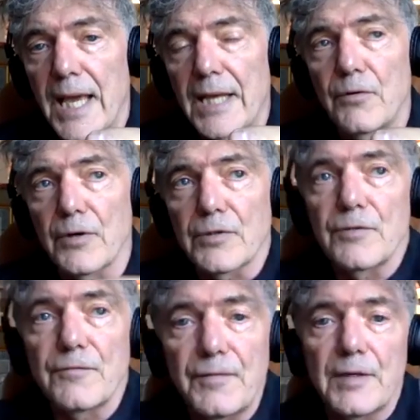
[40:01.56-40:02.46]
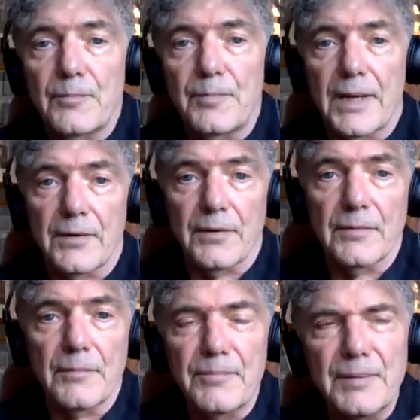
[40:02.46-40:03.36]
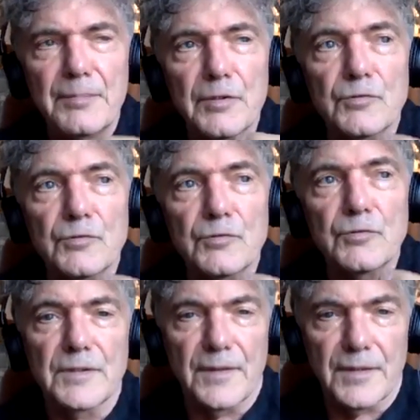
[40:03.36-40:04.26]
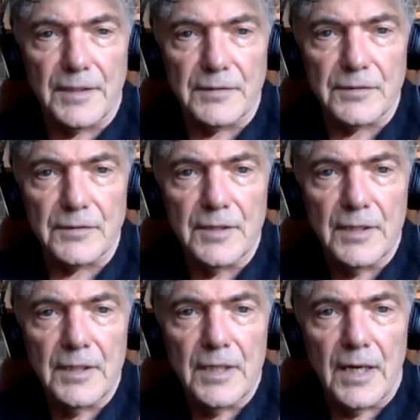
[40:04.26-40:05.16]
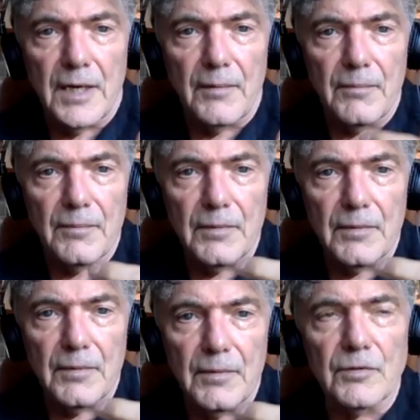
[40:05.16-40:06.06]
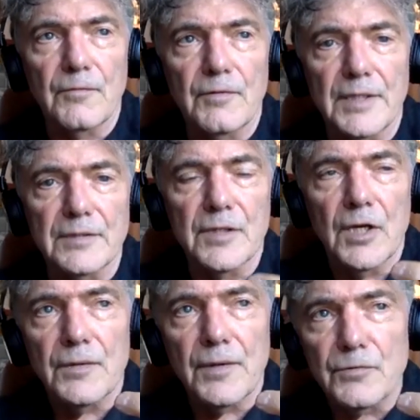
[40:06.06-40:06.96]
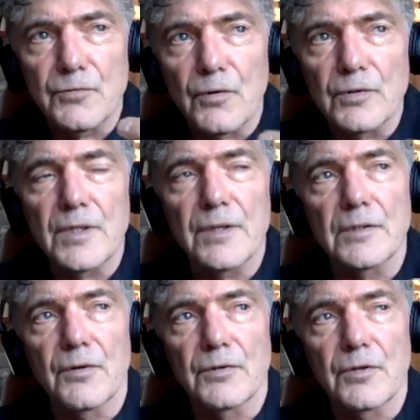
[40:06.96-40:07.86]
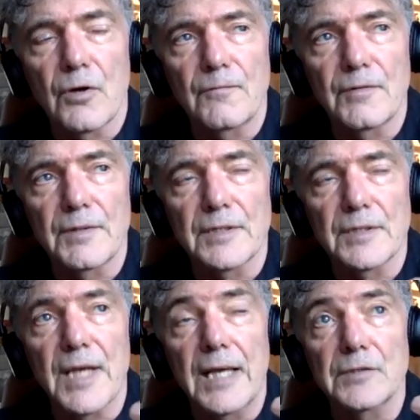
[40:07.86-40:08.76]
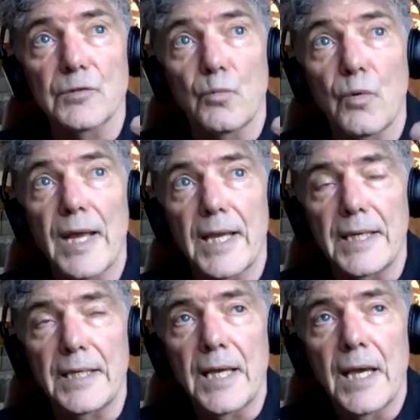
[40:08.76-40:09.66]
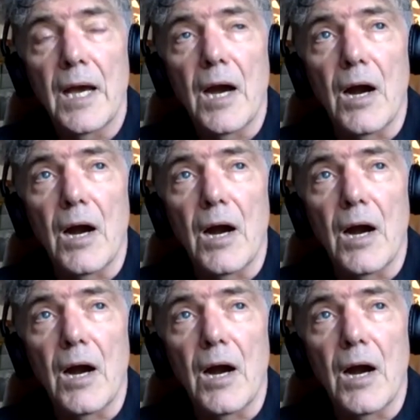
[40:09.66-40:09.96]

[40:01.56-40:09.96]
in order to feel better. People are drawn to this learned hopefulness. They're drawn to the learned hopefulness as a way